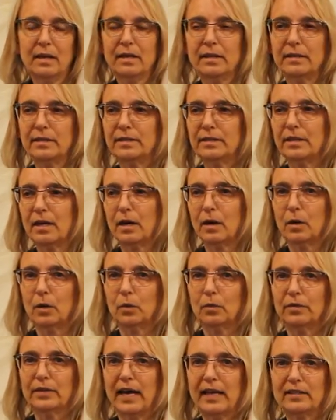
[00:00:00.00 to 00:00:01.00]
So
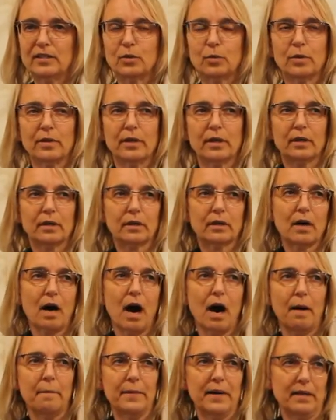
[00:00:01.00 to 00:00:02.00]
that's where the
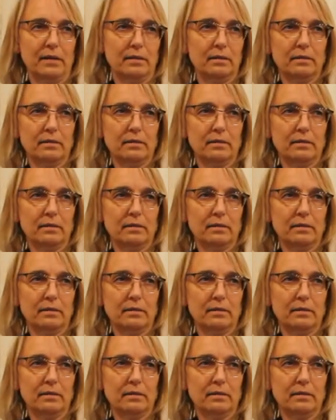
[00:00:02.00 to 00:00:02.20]
comet,